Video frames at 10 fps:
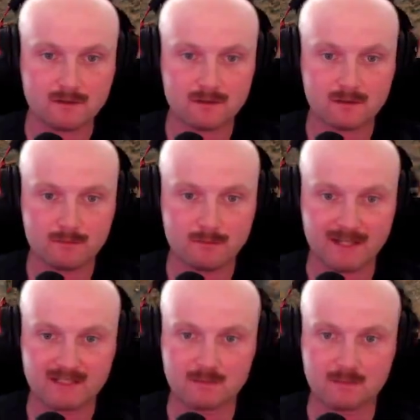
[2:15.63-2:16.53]

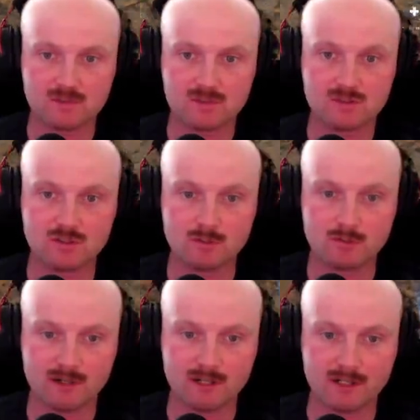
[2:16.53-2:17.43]
Makes them
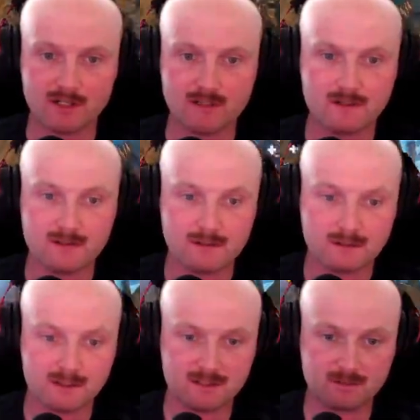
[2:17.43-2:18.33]
super good.
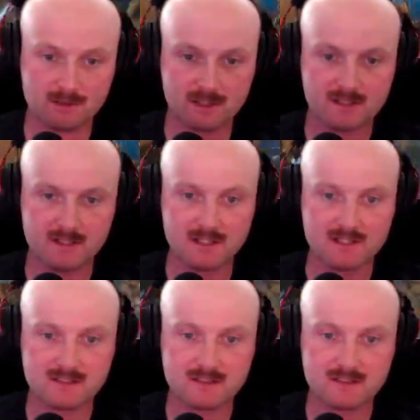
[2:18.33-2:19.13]
Let's rush this.